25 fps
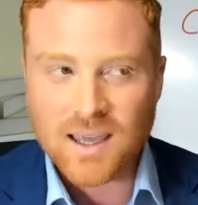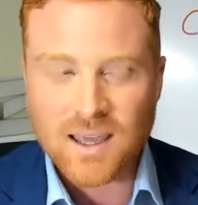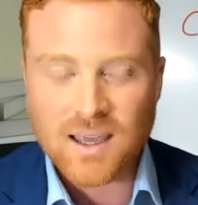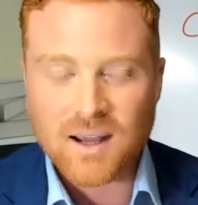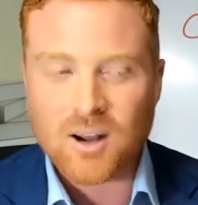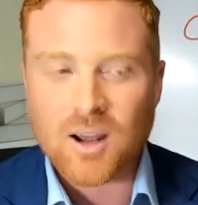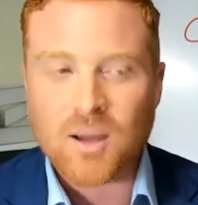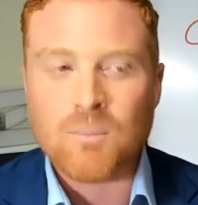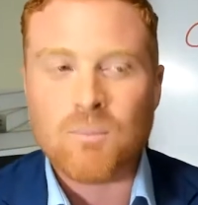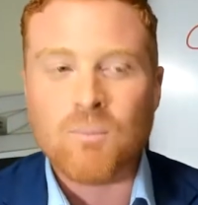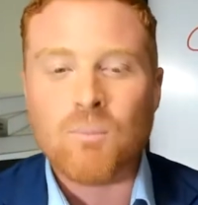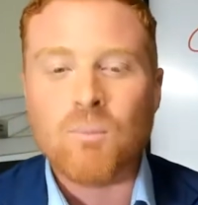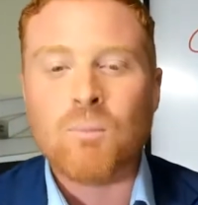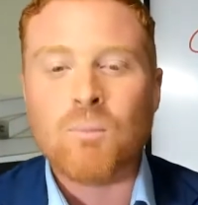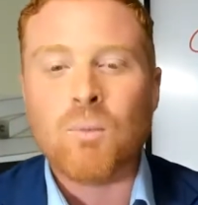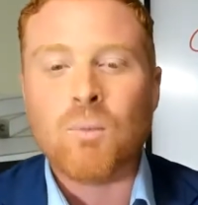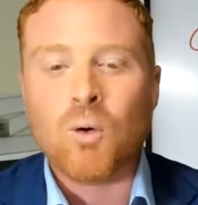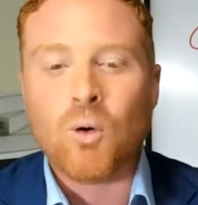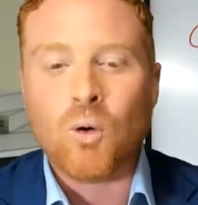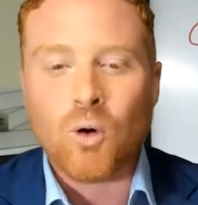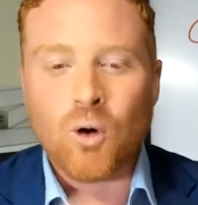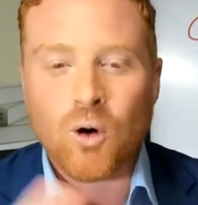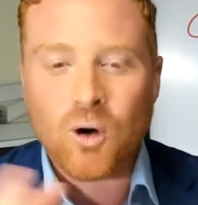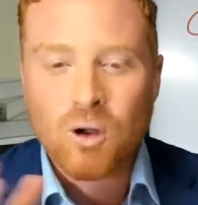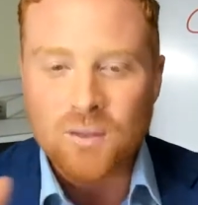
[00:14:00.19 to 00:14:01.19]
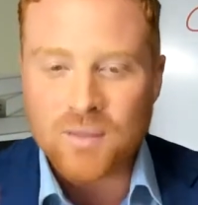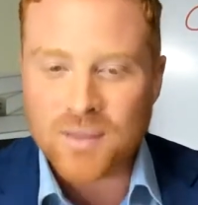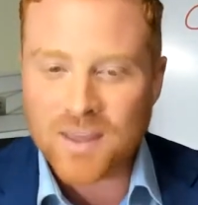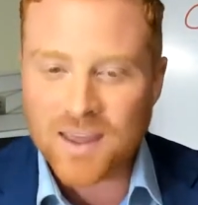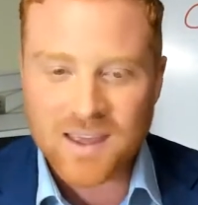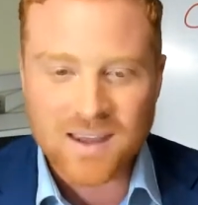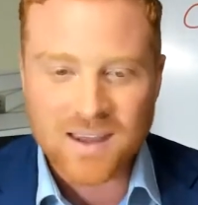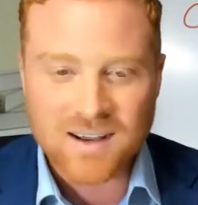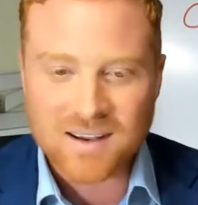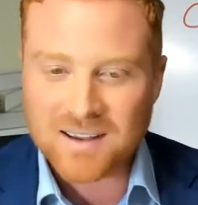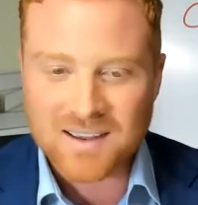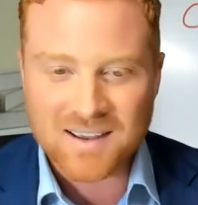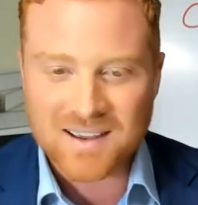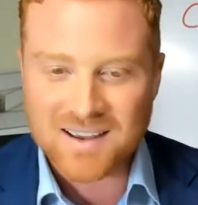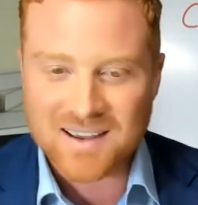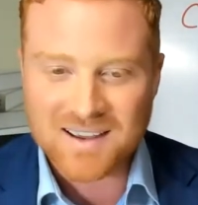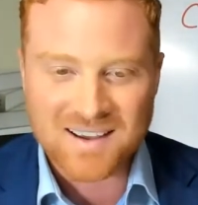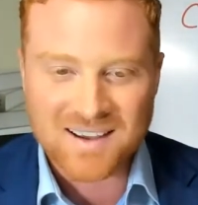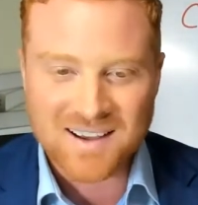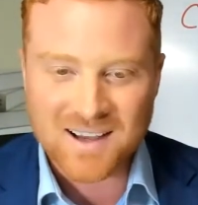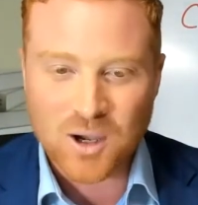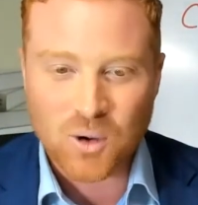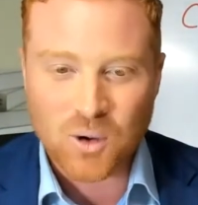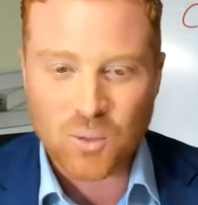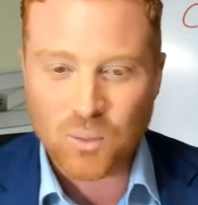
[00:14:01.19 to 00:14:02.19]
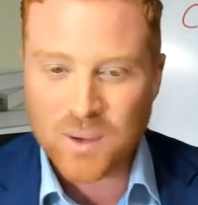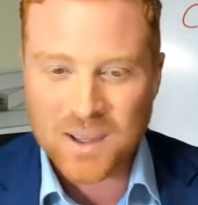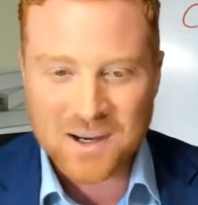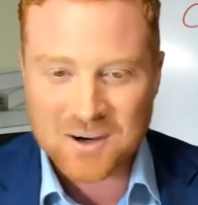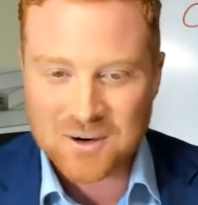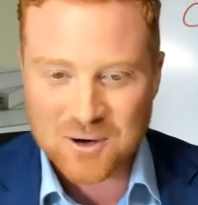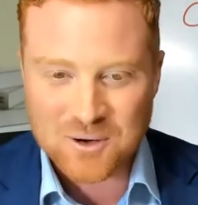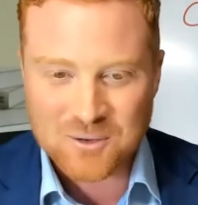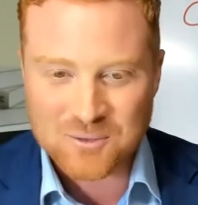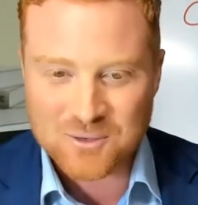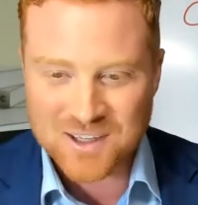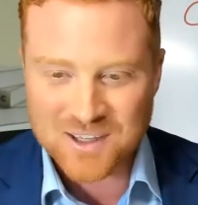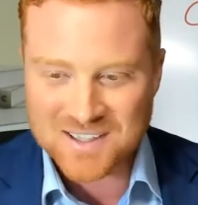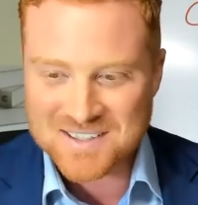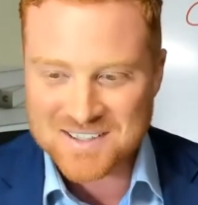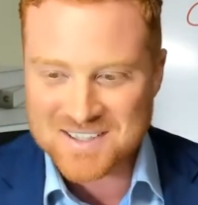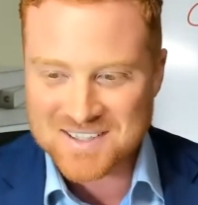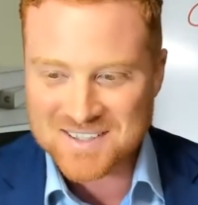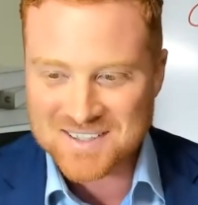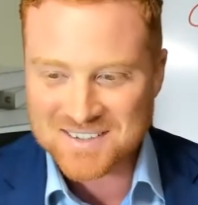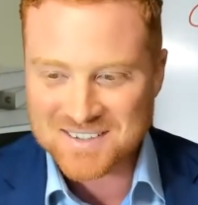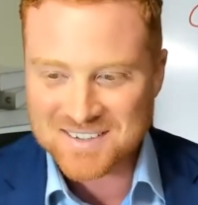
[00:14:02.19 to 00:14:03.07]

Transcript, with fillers: and I'm more than uh, aware of it.